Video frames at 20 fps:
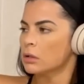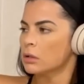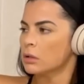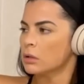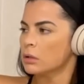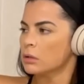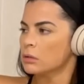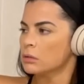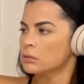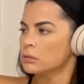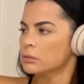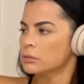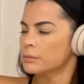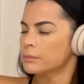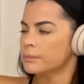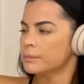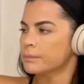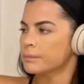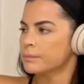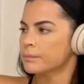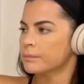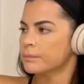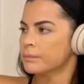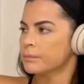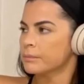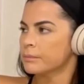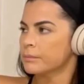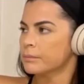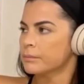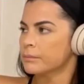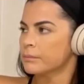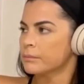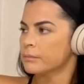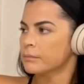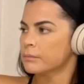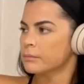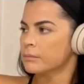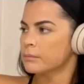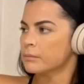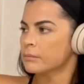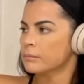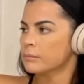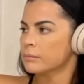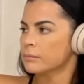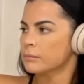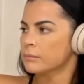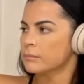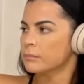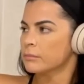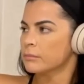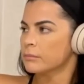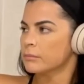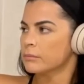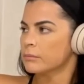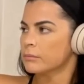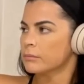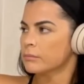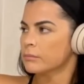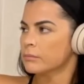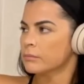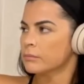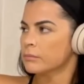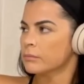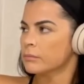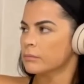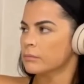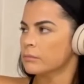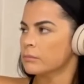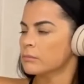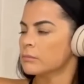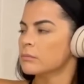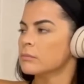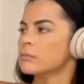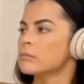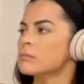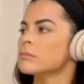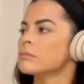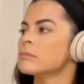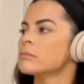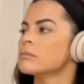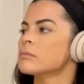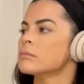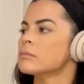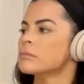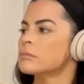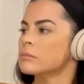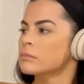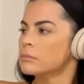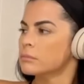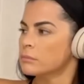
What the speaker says: (not speaking)